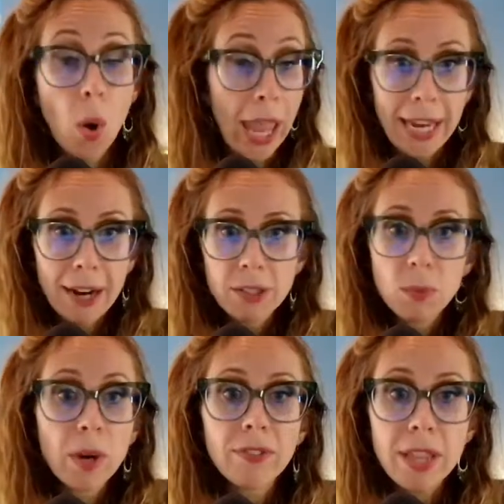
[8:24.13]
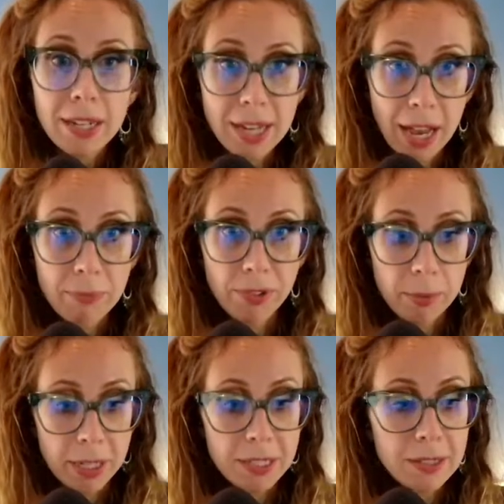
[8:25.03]
8 hours, whatever that time
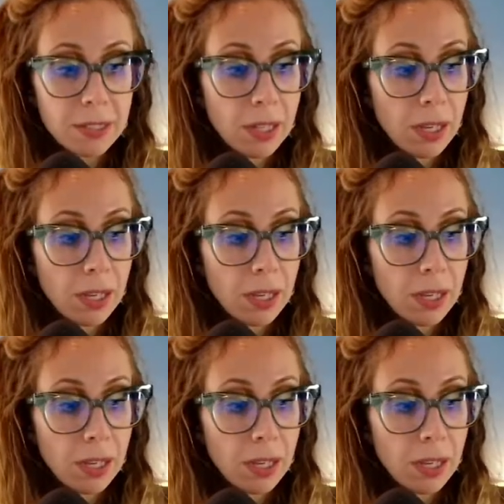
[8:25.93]
frame is,